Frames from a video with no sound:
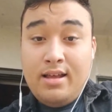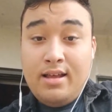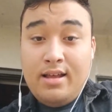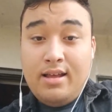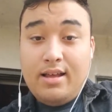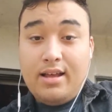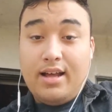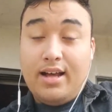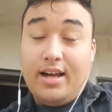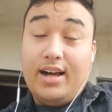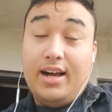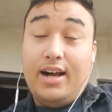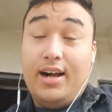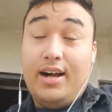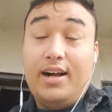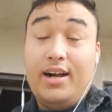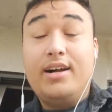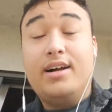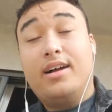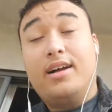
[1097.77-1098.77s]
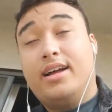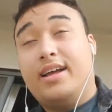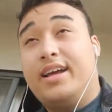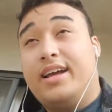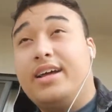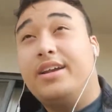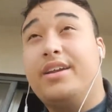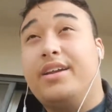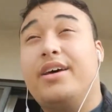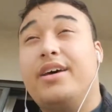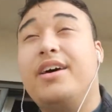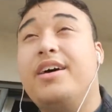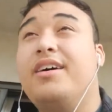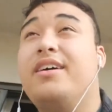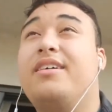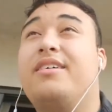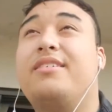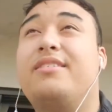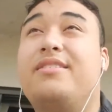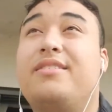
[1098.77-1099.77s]
that. And
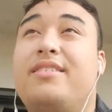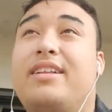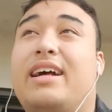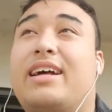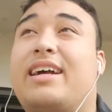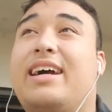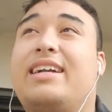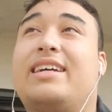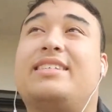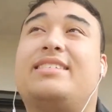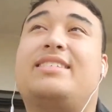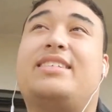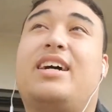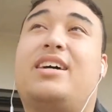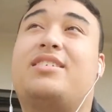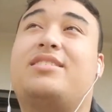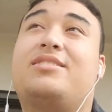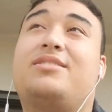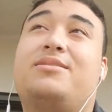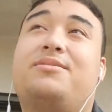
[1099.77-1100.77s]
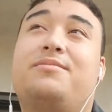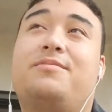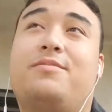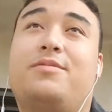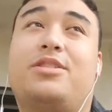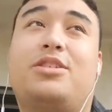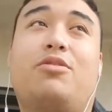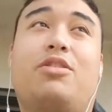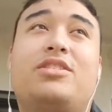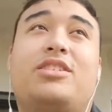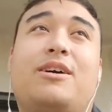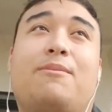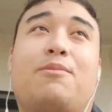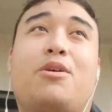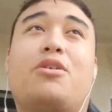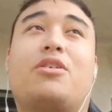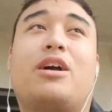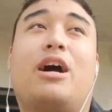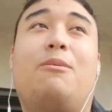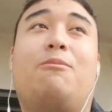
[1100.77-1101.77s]
I kind of sucked. So once I
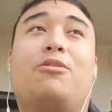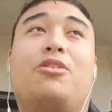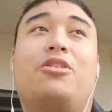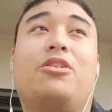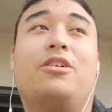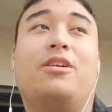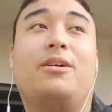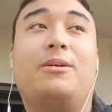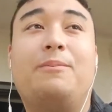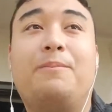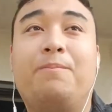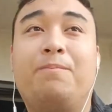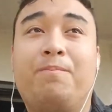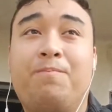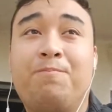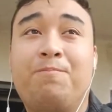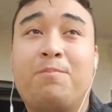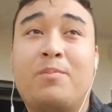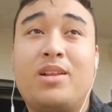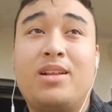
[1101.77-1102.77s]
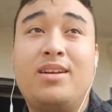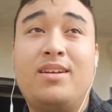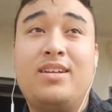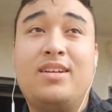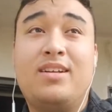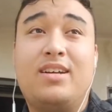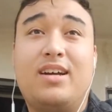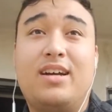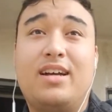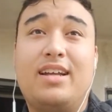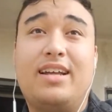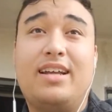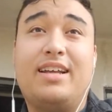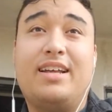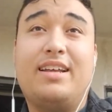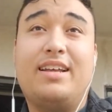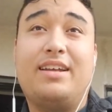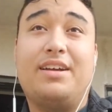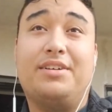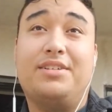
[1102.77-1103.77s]
broke up with her,
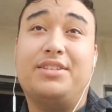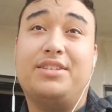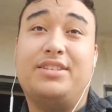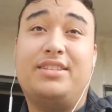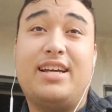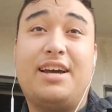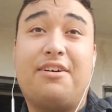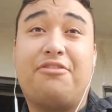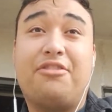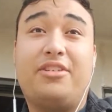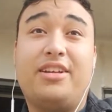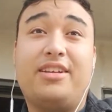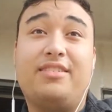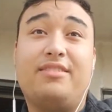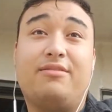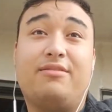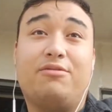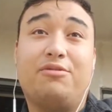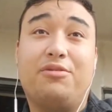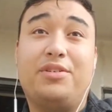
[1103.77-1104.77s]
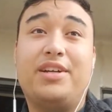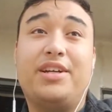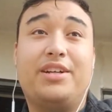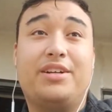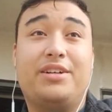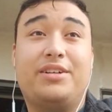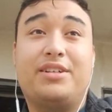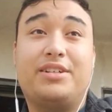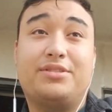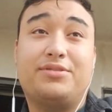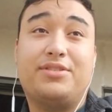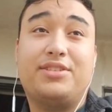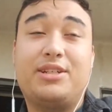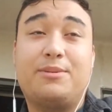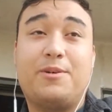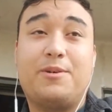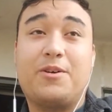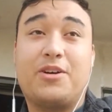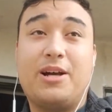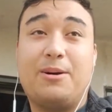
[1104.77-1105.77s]
it was definitely weird because once I
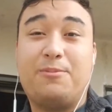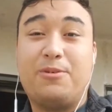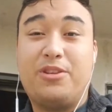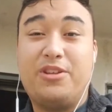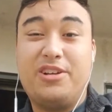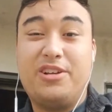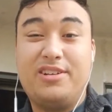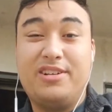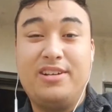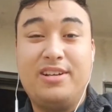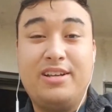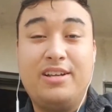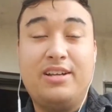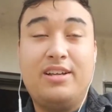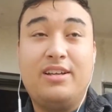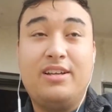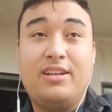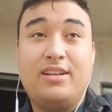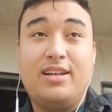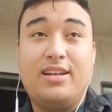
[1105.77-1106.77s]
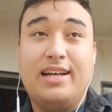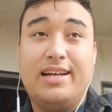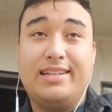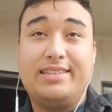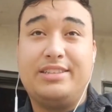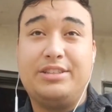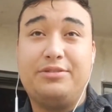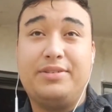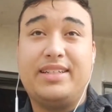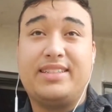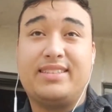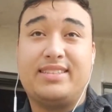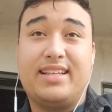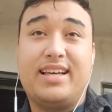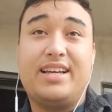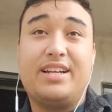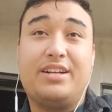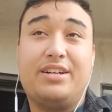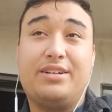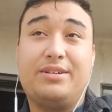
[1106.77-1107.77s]
broke up with her, 2 weeks
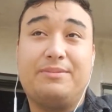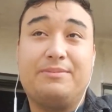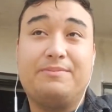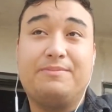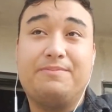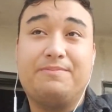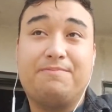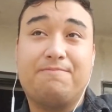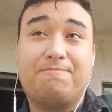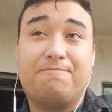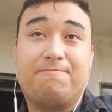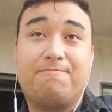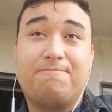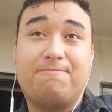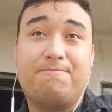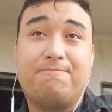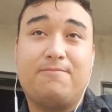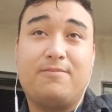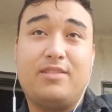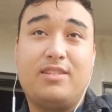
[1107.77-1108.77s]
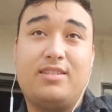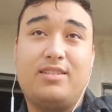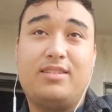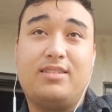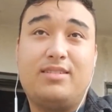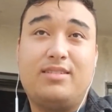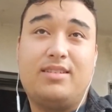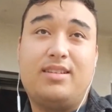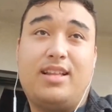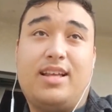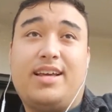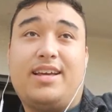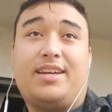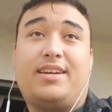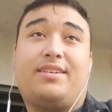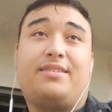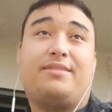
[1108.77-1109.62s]
later, like